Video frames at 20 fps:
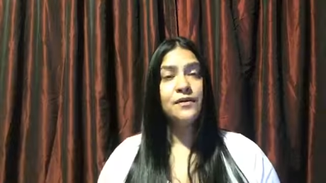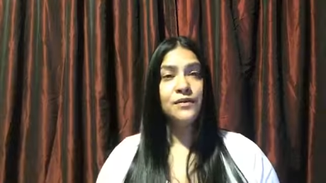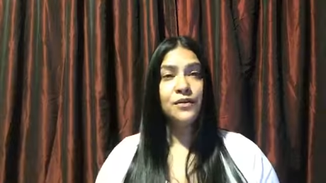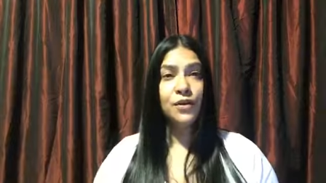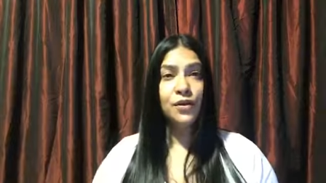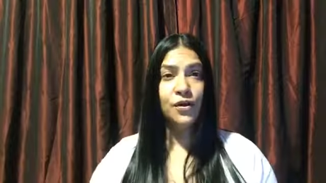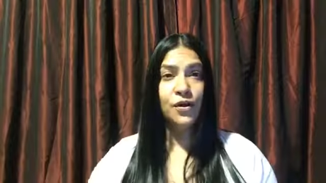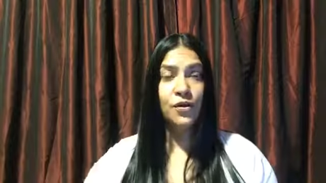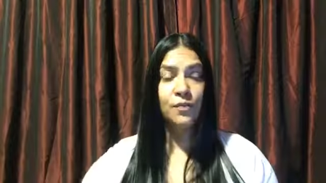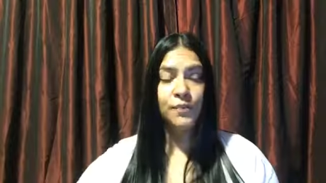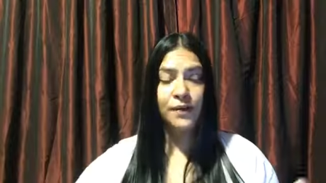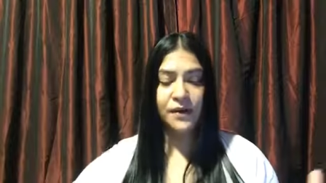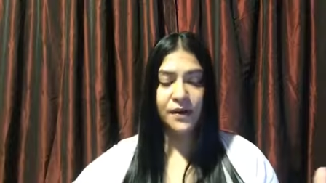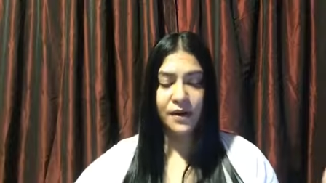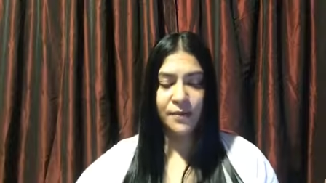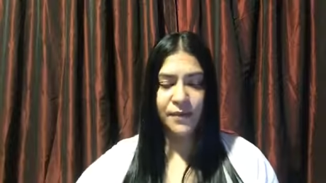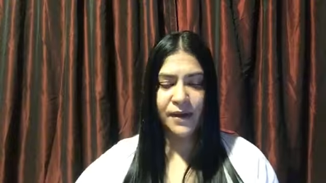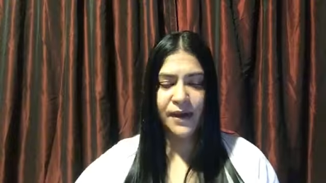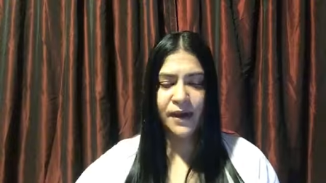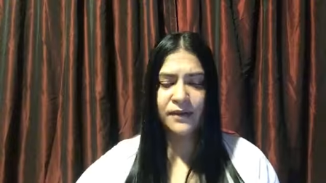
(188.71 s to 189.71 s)
you know, but
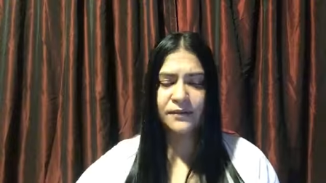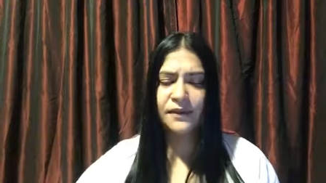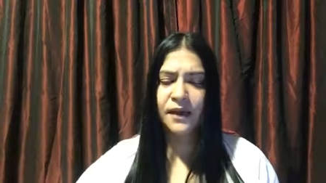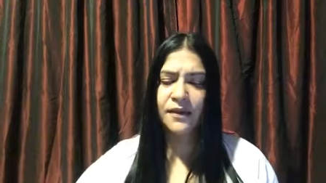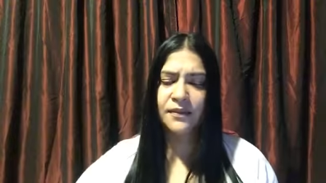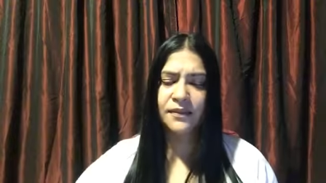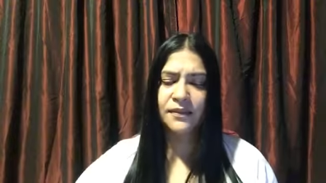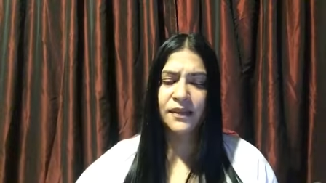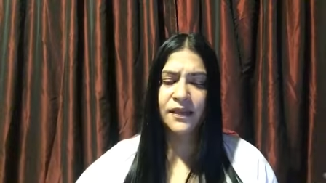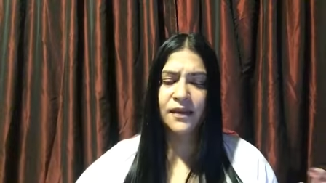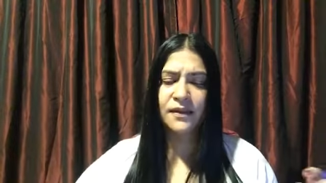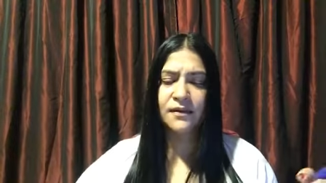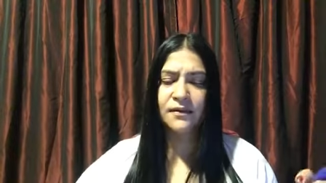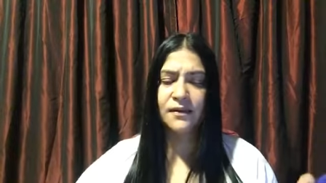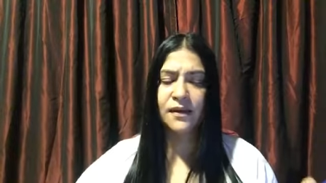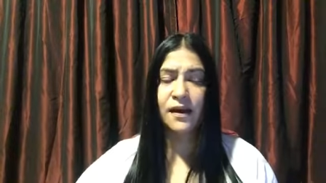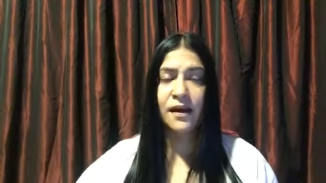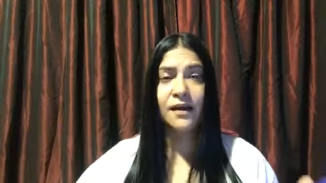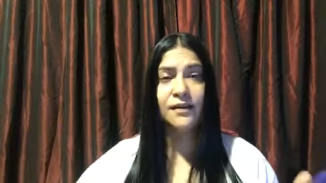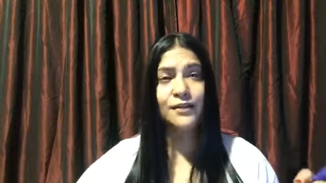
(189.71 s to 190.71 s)
um, I, I think
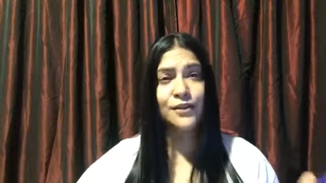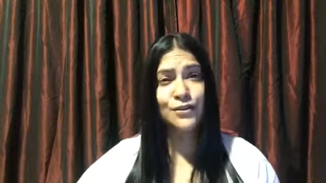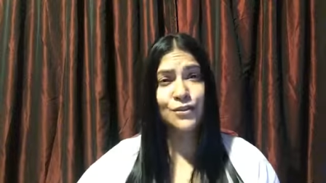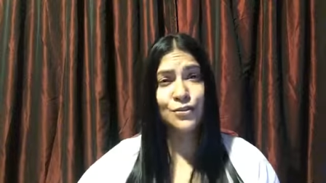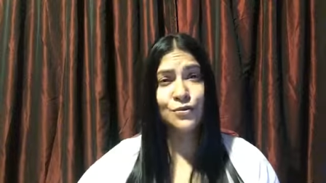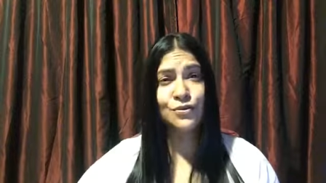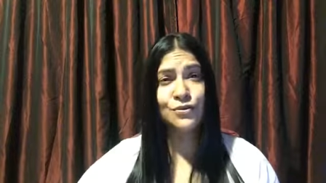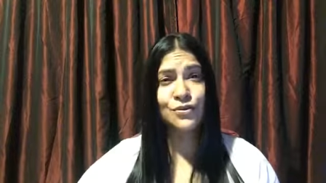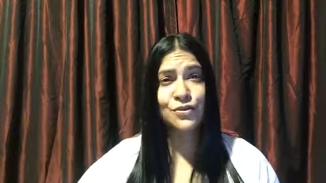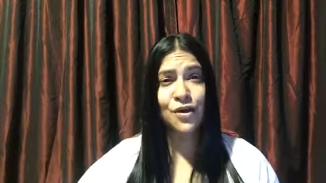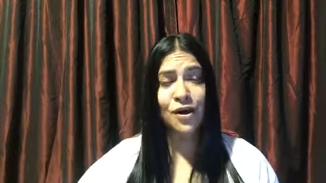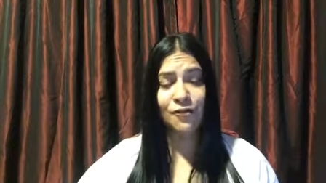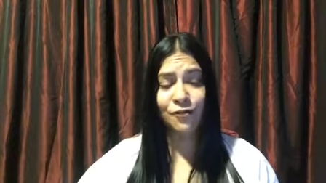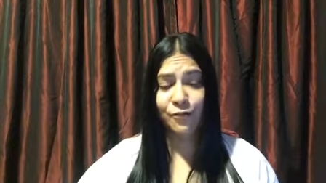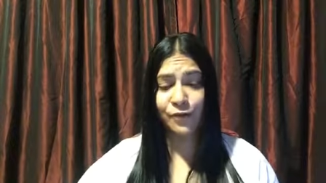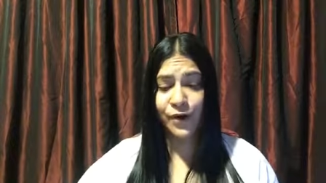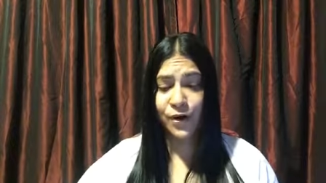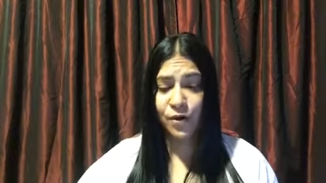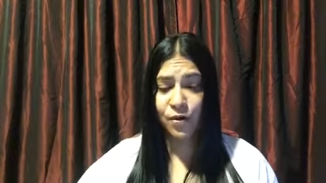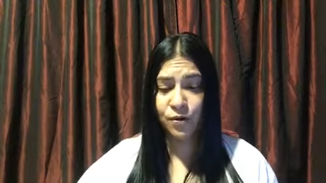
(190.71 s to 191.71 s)
uh, this new
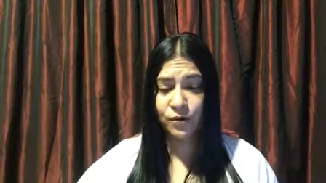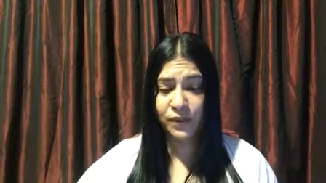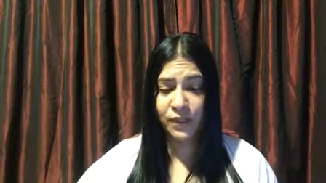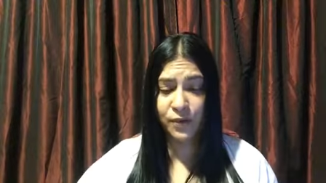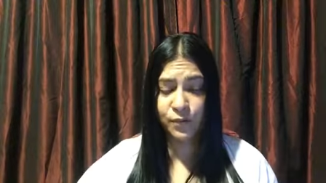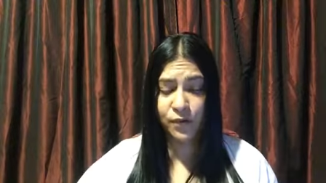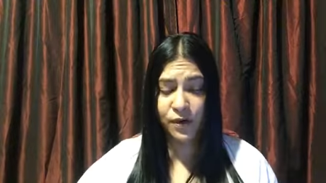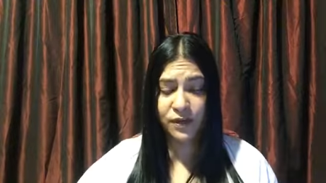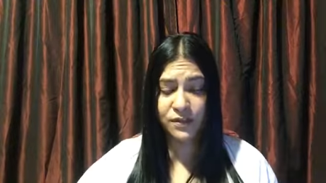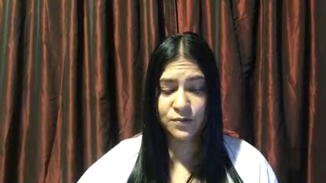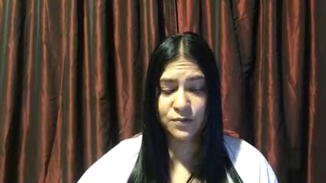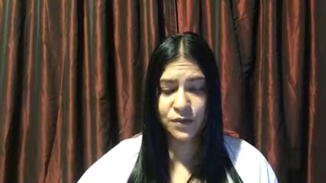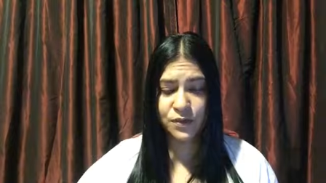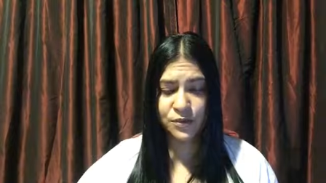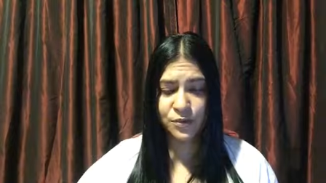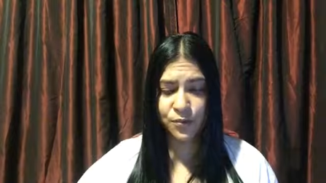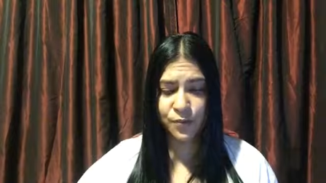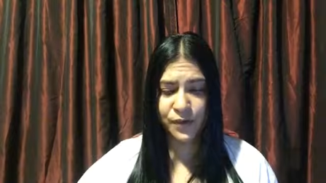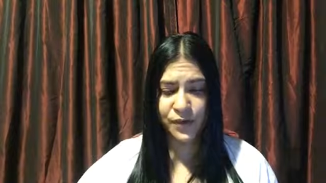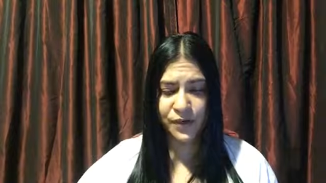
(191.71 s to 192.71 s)
software only works with
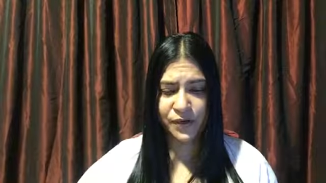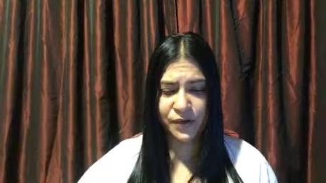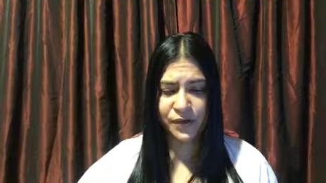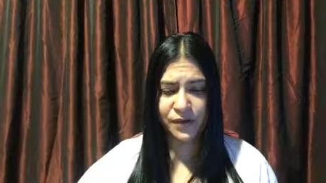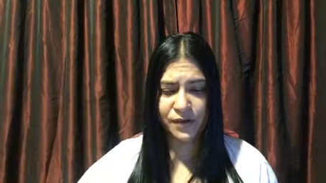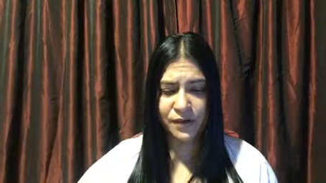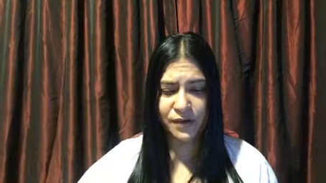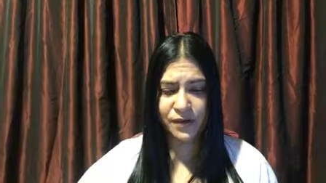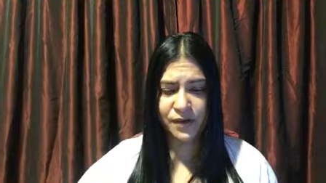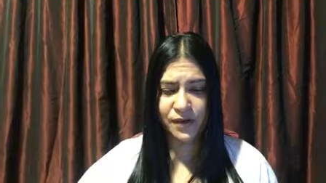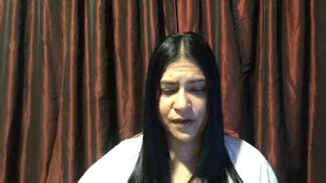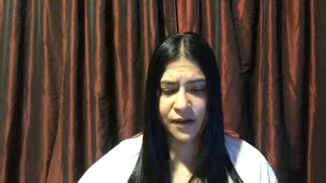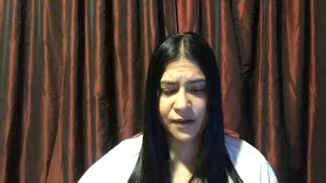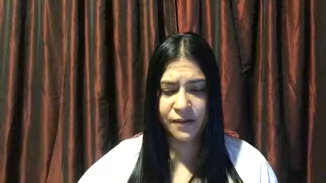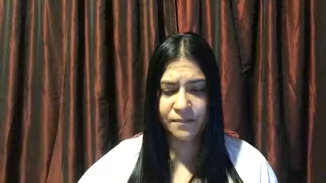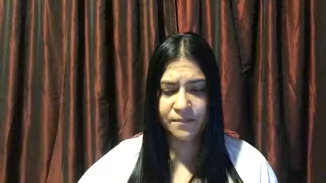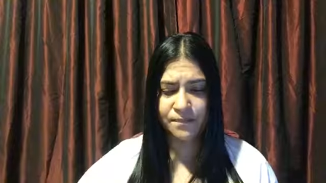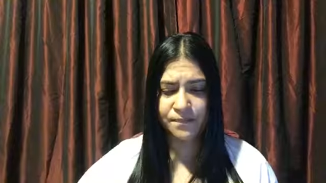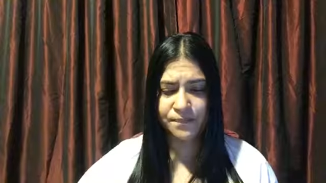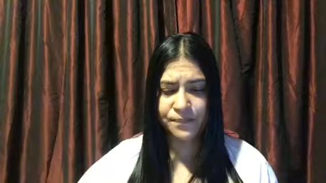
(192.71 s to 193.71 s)
Twitter,
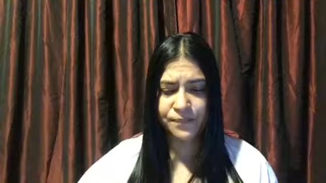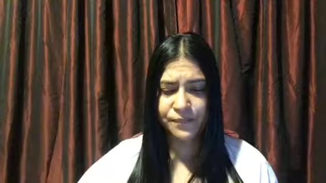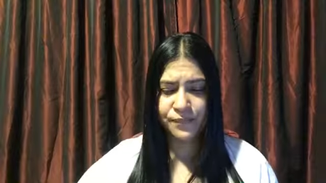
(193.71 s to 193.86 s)
um,